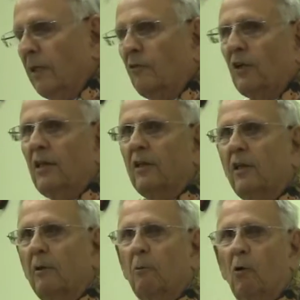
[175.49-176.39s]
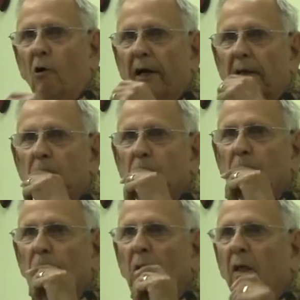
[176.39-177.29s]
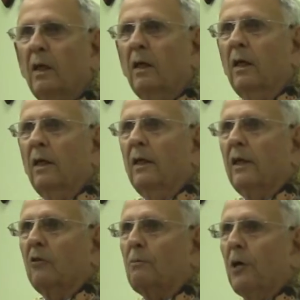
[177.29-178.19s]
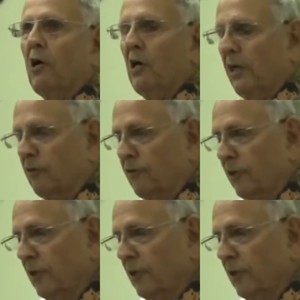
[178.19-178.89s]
You see, the little boy experienced